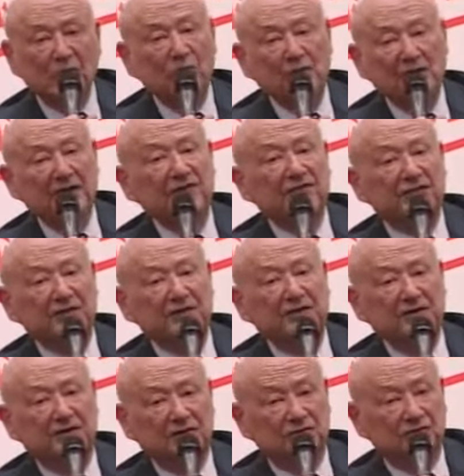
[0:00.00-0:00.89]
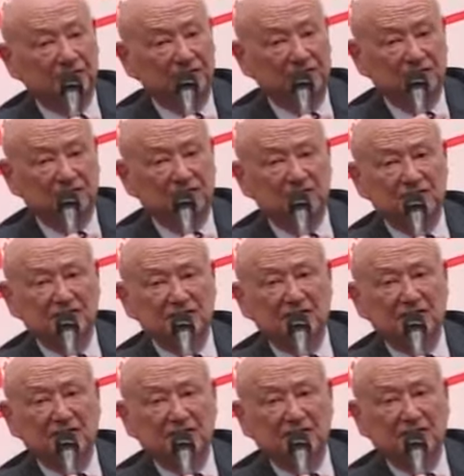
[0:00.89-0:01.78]
One of the
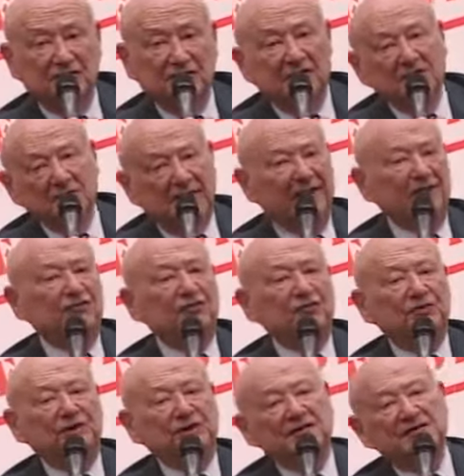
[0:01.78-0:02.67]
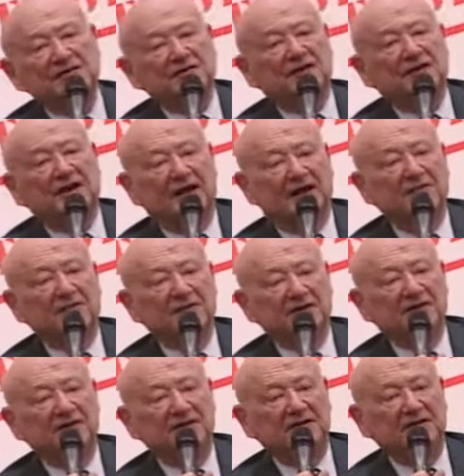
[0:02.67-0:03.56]
reasons, the major reason that I
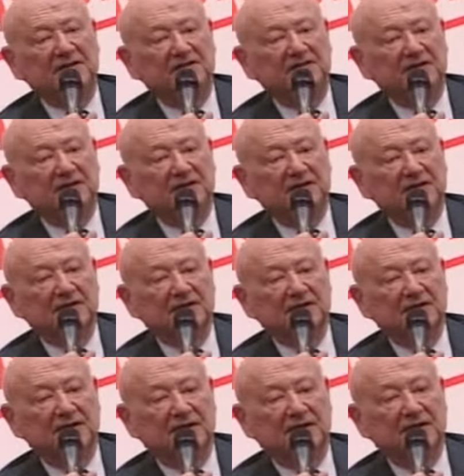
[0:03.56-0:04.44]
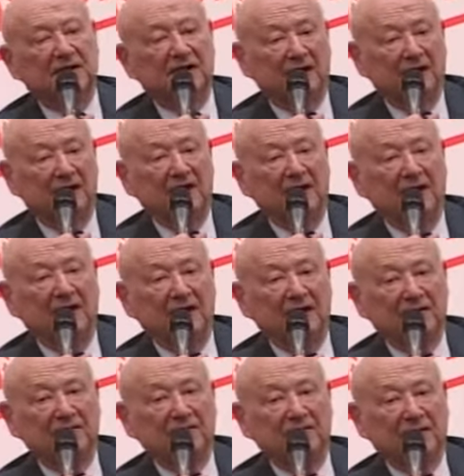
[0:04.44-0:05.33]
believe that
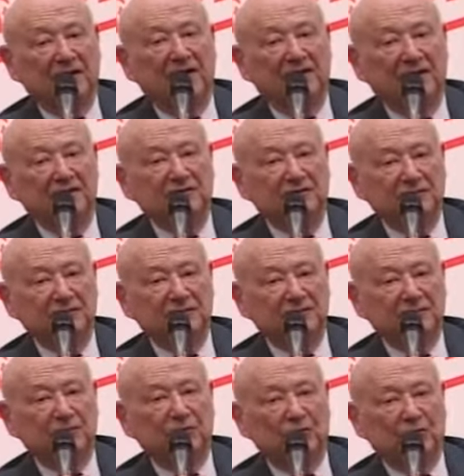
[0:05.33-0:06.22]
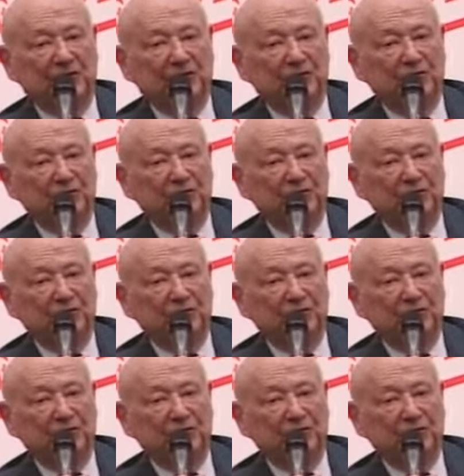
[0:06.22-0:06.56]
my support